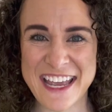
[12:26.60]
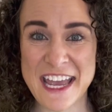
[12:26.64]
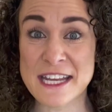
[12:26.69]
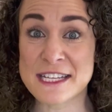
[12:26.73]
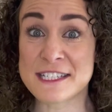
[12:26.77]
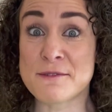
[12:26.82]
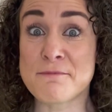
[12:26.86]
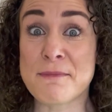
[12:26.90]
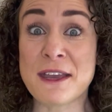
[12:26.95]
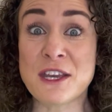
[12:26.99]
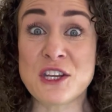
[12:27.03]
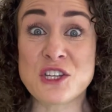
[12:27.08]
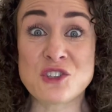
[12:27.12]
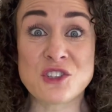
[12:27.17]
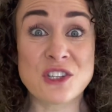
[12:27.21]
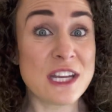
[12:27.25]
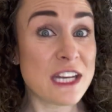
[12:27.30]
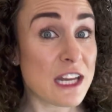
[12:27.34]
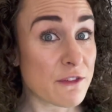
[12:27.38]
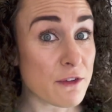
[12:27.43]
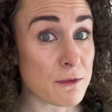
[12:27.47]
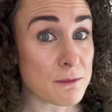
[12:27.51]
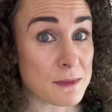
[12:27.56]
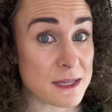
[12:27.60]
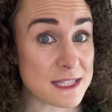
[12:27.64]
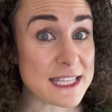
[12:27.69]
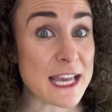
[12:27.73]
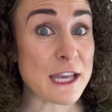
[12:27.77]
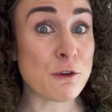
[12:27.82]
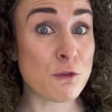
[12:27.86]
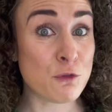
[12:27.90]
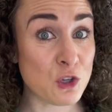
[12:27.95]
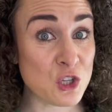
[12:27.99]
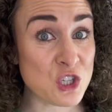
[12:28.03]
To make sure you never miss a
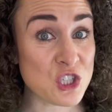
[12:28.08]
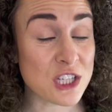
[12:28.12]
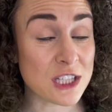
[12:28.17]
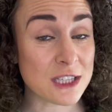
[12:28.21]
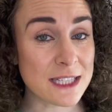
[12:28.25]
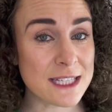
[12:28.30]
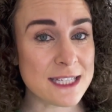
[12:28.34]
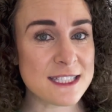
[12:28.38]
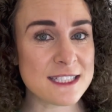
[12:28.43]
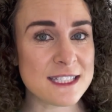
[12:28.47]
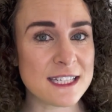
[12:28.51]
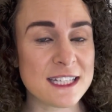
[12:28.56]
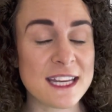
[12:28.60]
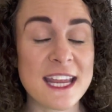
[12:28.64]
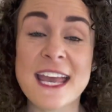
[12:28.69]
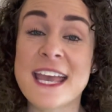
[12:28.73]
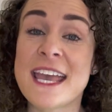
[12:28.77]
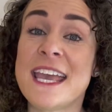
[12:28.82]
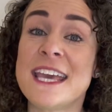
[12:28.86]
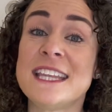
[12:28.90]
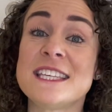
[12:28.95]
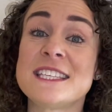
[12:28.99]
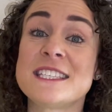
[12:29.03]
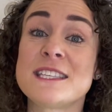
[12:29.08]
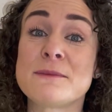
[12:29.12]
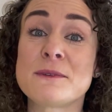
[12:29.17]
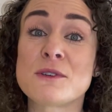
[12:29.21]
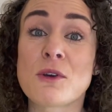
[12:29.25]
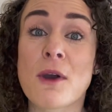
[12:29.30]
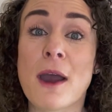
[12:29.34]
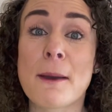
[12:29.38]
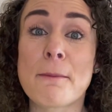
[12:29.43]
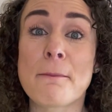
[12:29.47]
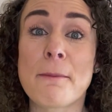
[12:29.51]
future lesson, hit the
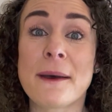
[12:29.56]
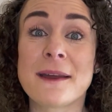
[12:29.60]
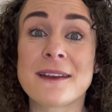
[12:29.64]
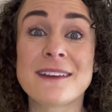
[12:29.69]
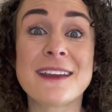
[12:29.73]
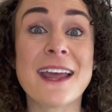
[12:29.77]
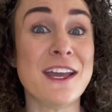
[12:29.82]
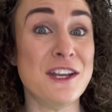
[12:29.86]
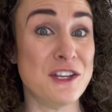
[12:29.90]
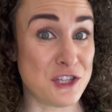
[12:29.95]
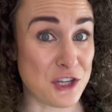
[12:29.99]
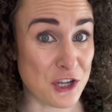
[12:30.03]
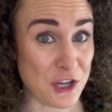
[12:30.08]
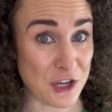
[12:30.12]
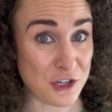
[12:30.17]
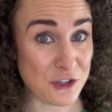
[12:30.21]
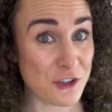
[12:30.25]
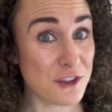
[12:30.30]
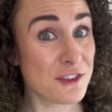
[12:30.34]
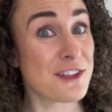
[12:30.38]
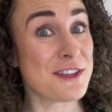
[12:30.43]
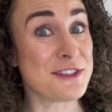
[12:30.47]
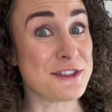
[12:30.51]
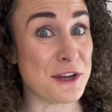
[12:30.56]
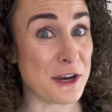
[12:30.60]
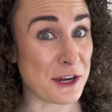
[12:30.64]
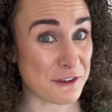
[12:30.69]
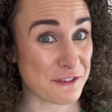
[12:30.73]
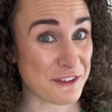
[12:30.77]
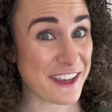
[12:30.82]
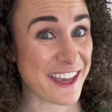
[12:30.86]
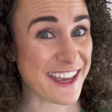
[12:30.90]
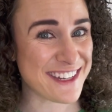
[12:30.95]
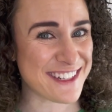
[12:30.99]
subscribe button and turn on those
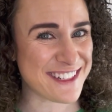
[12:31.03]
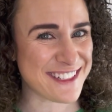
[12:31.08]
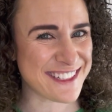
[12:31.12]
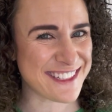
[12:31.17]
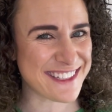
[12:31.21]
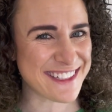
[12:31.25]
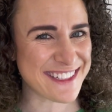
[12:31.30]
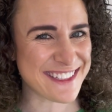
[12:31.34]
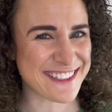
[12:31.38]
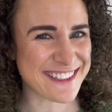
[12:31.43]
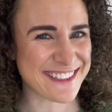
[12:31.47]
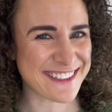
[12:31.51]
notifications.